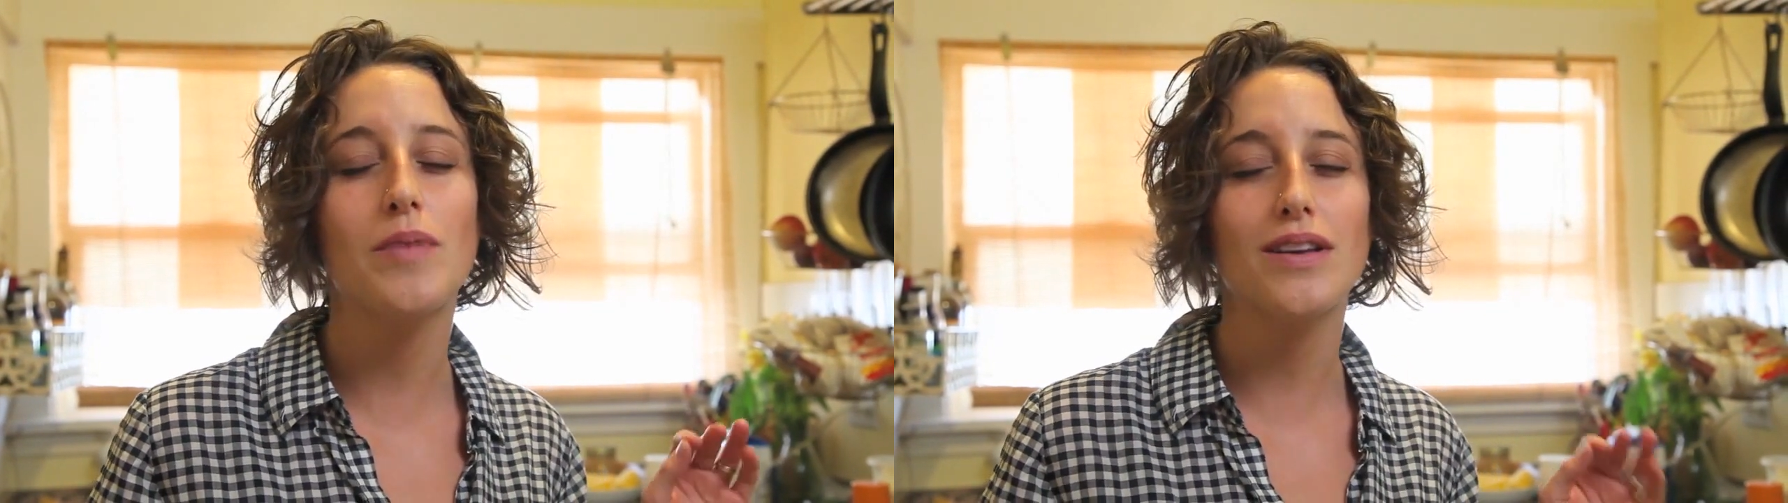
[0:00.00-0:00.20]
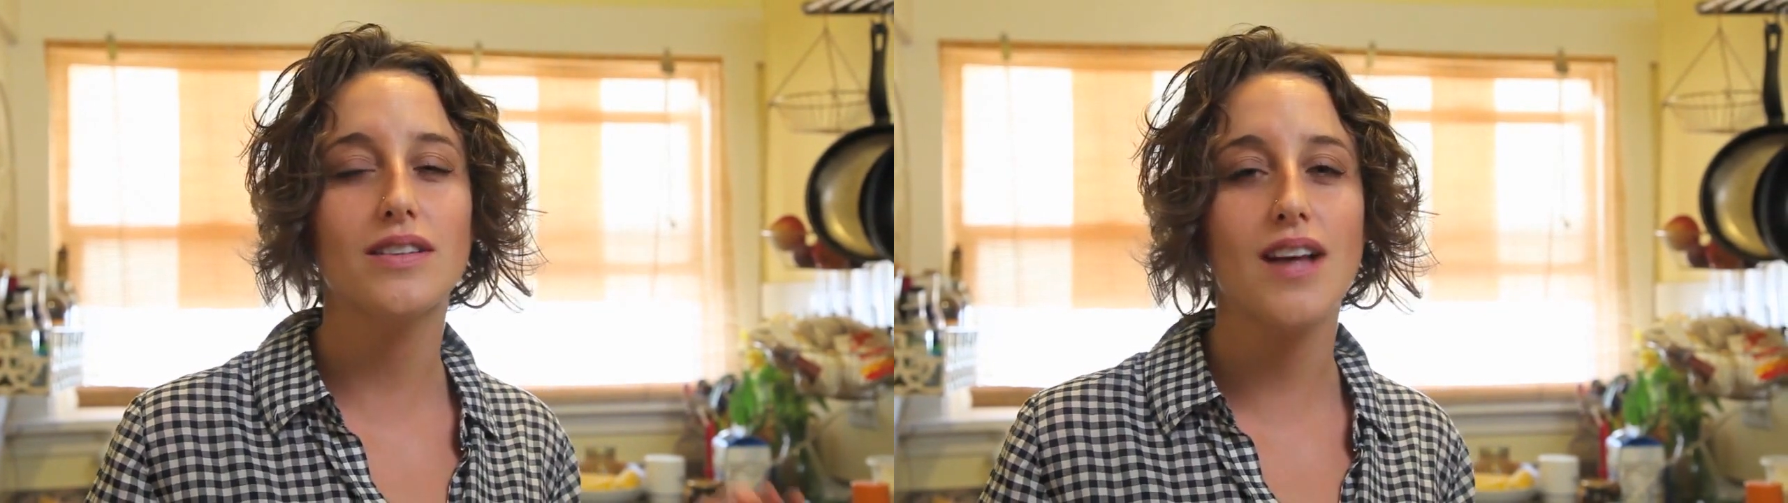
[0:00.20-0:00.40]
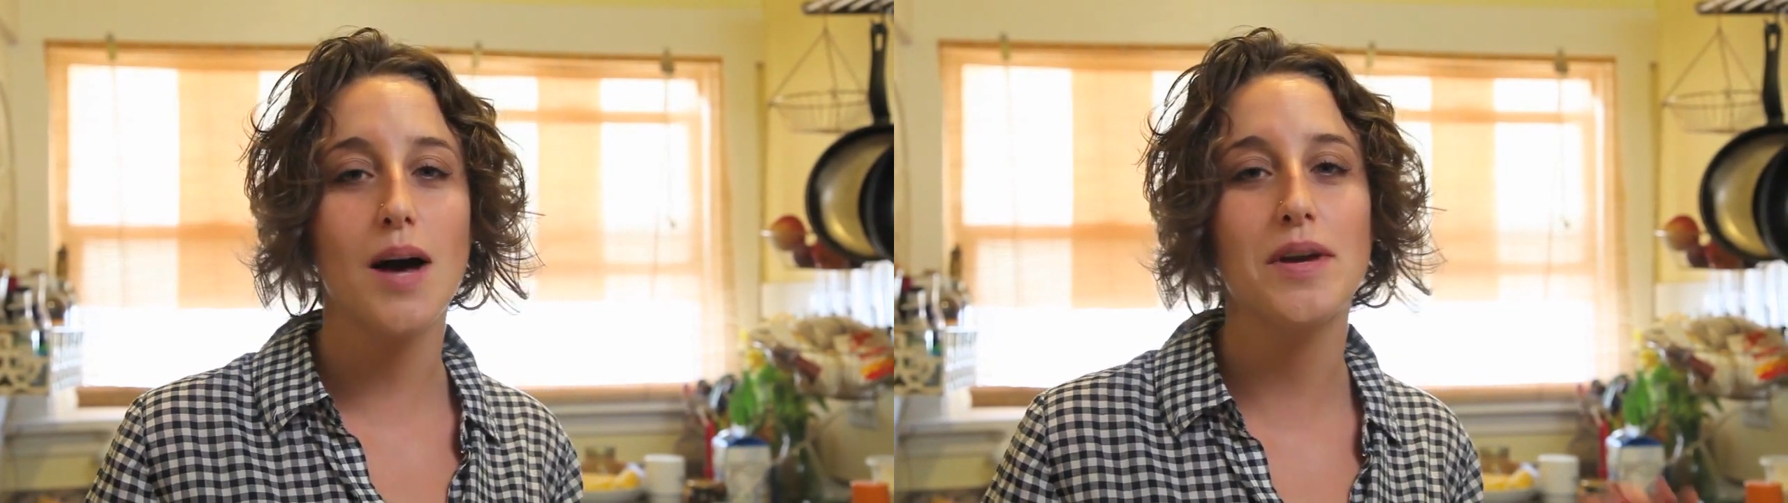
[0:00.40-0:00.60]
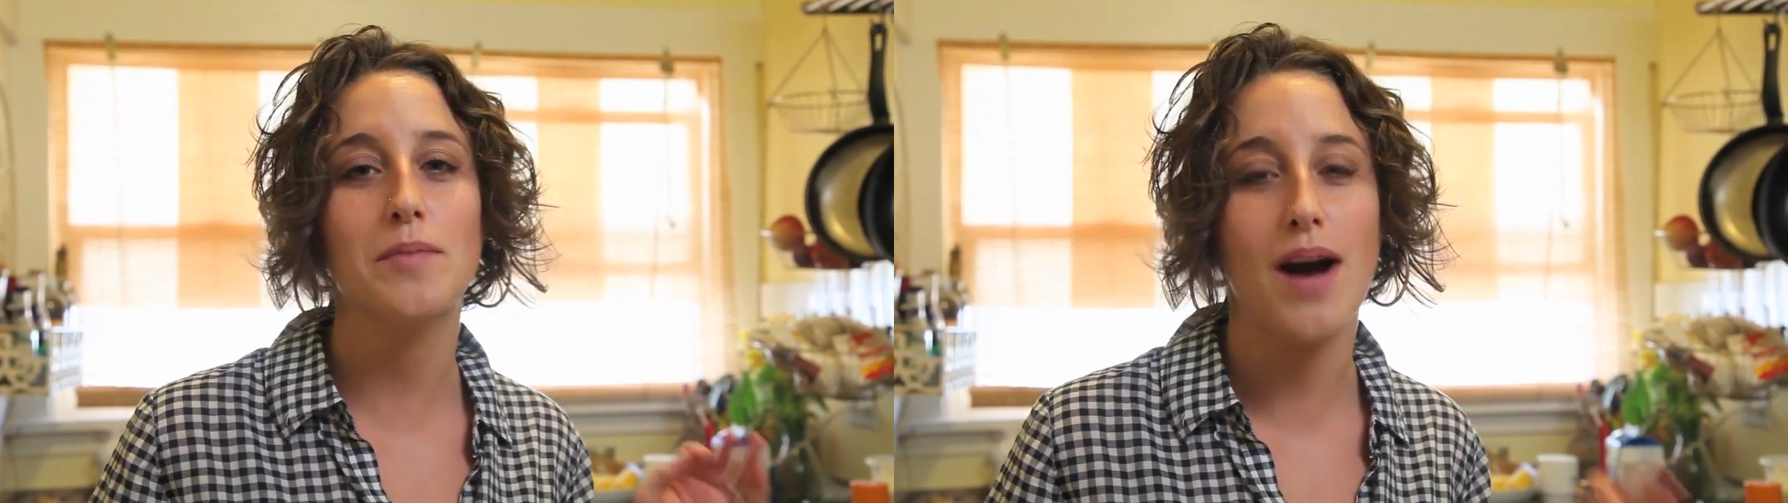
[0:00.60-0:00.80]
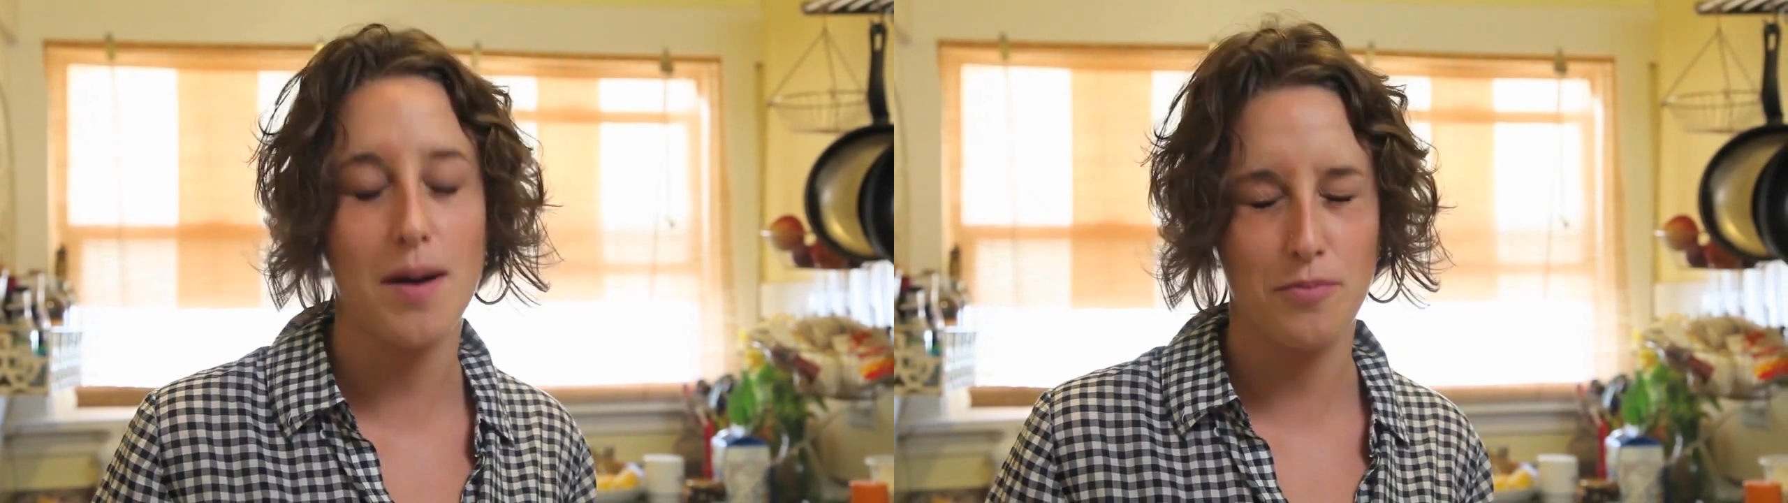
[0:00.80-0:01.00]

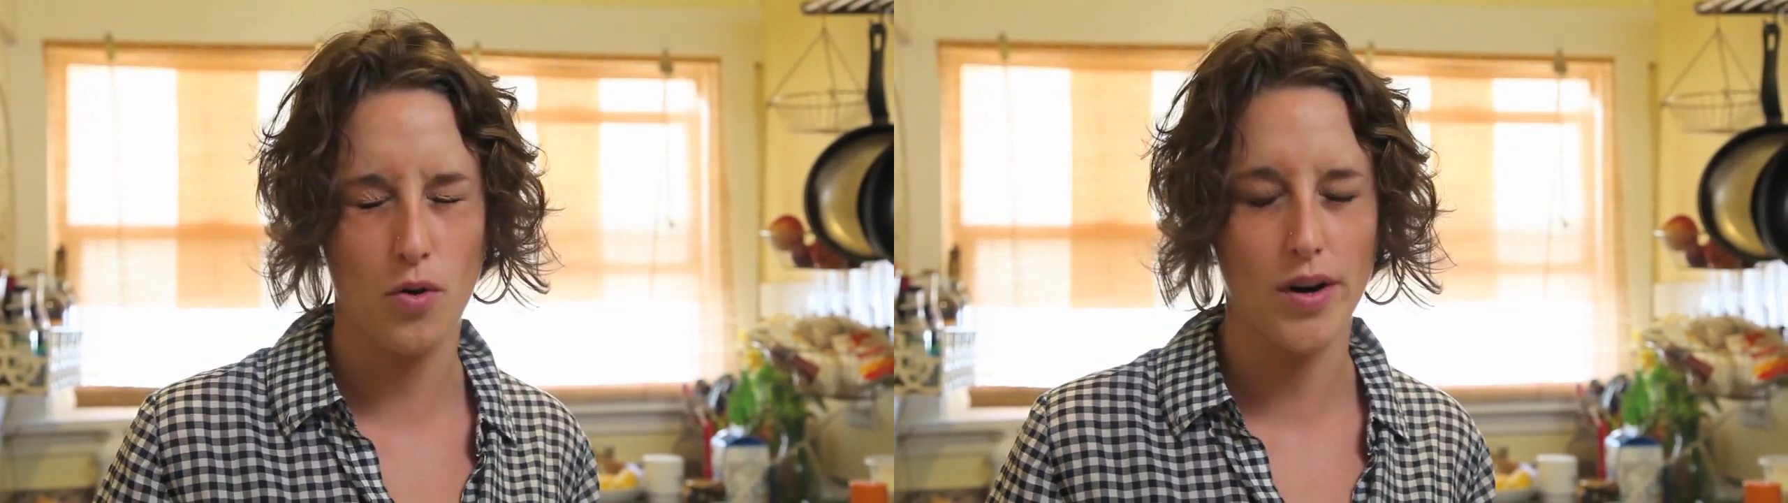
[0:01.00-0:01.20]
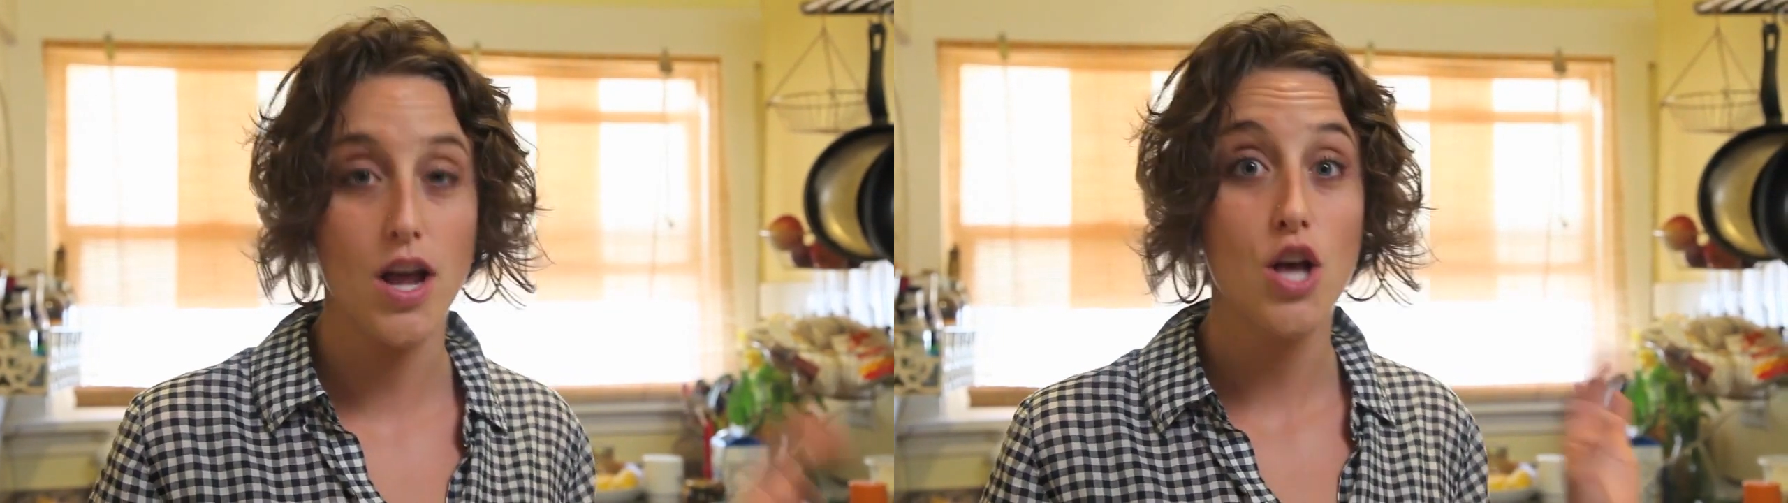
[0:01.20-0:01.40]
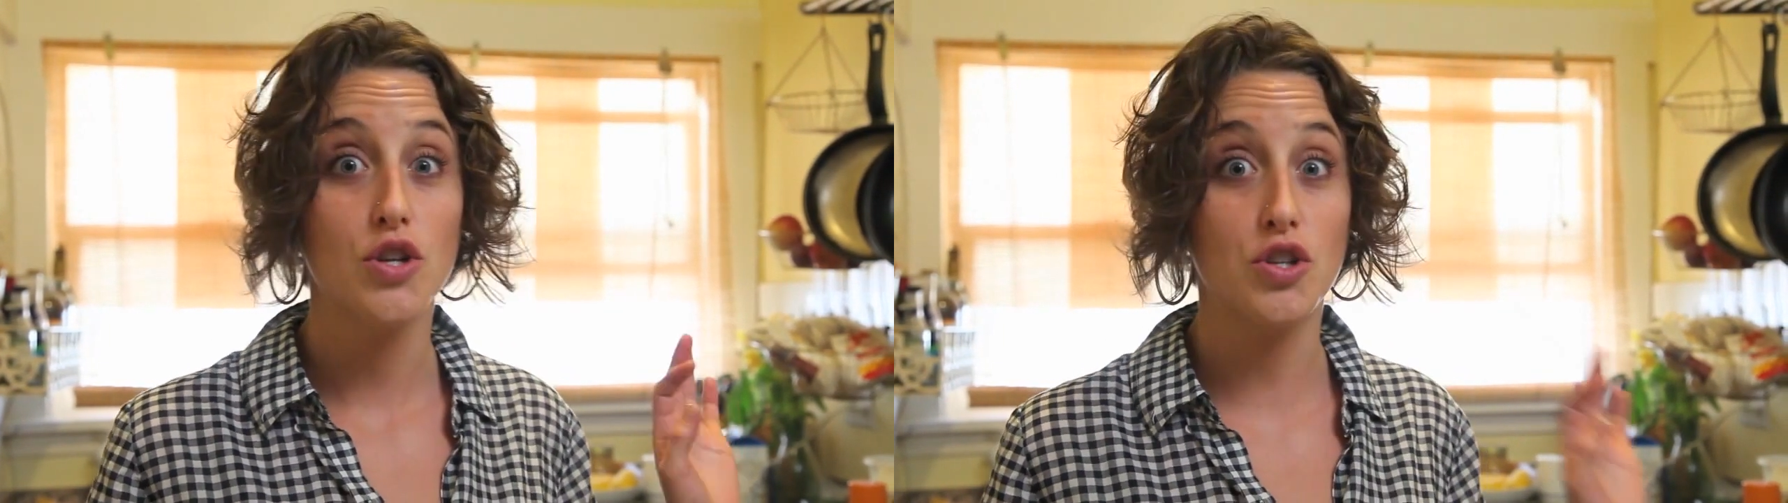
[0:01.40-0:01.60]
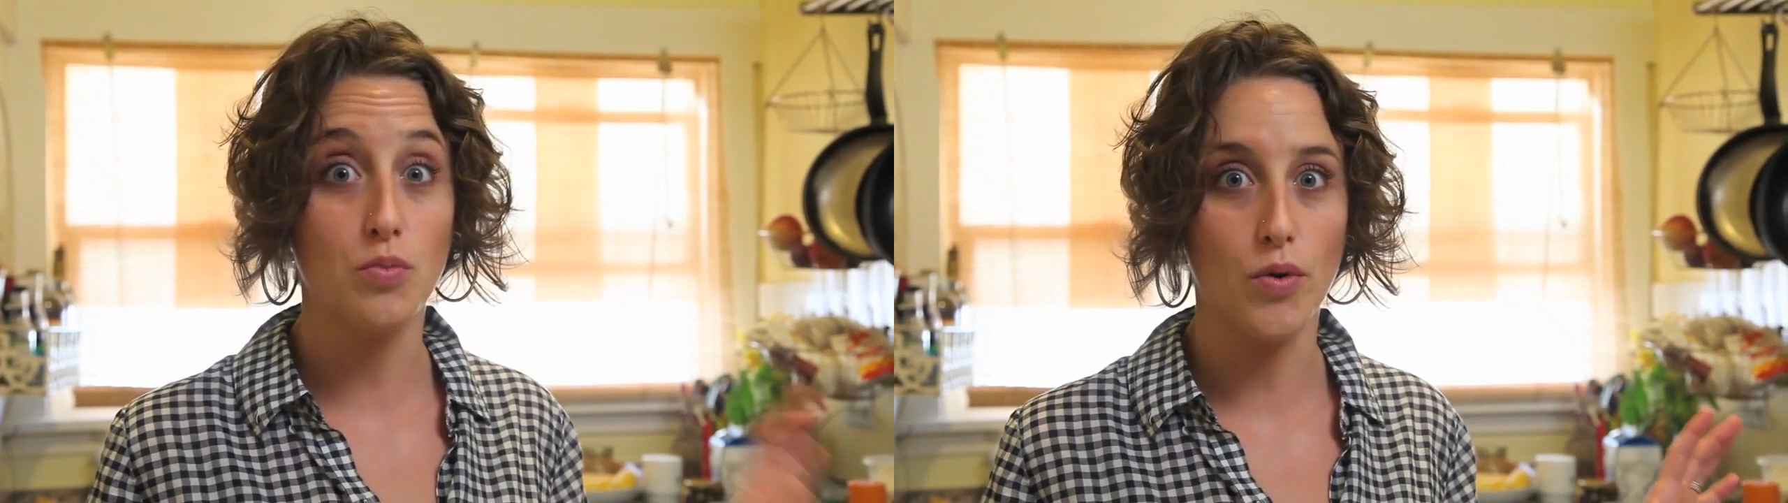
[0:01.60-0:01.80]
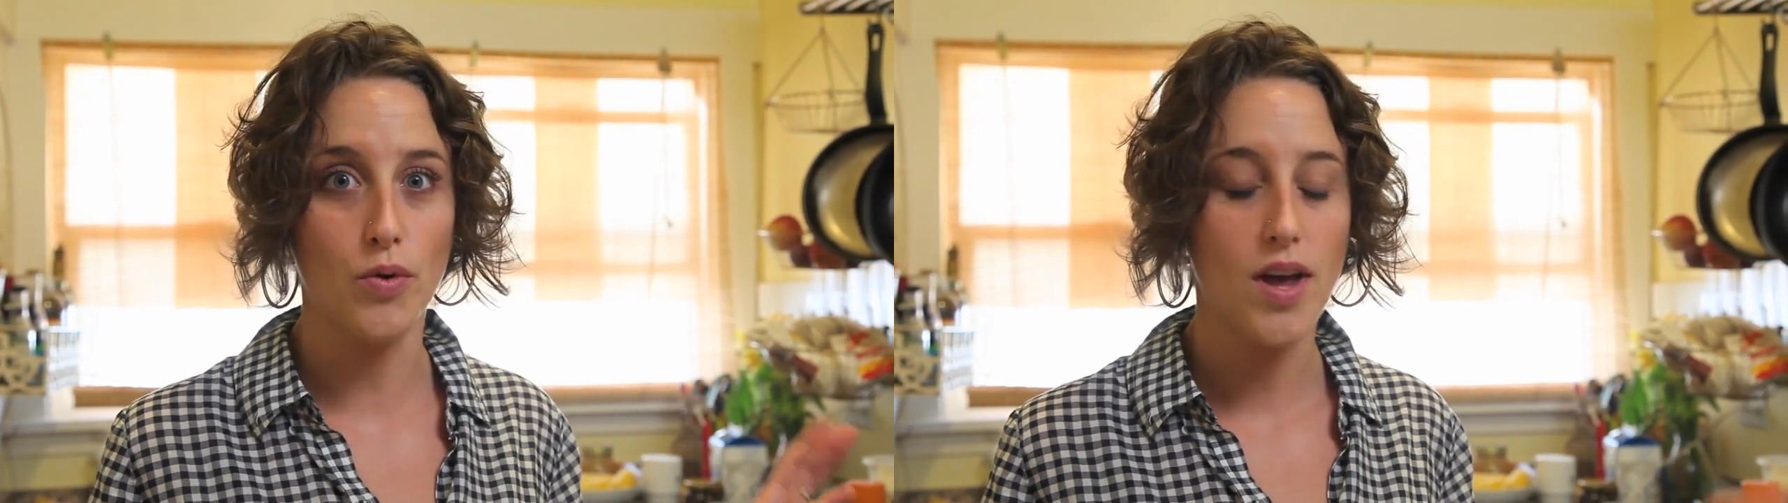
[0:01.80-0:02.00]
balsamic popcorn
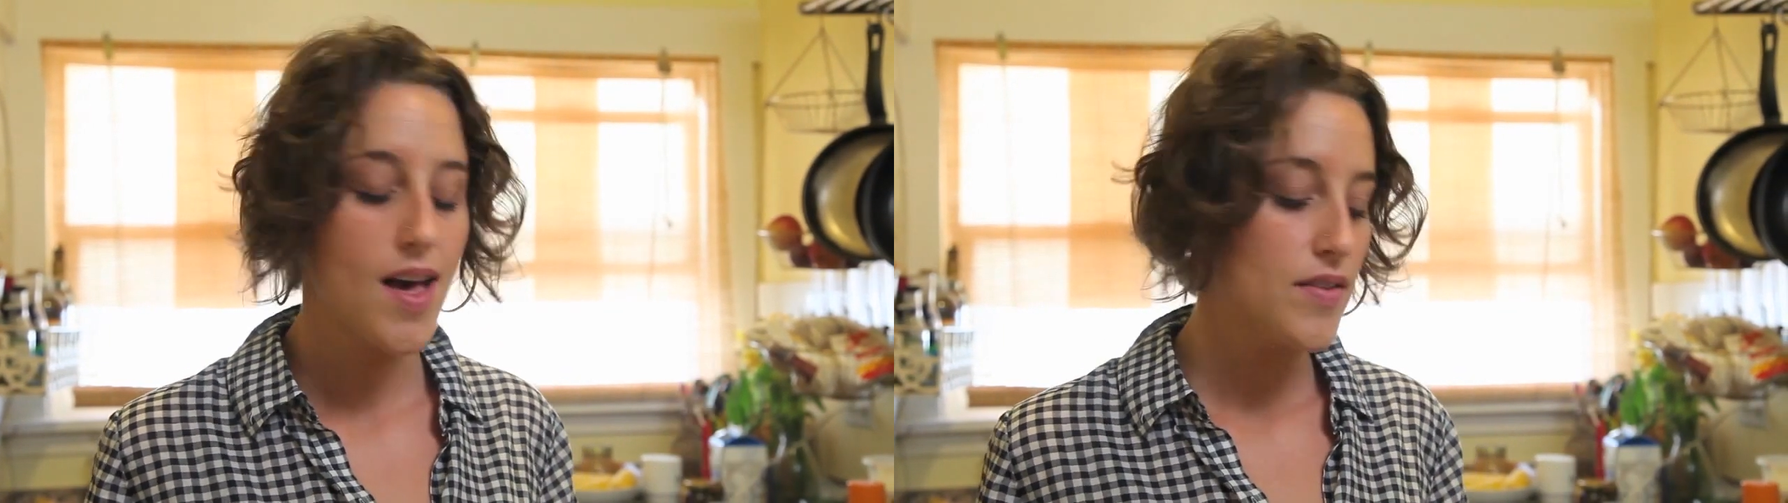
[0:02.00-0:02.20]
swoon.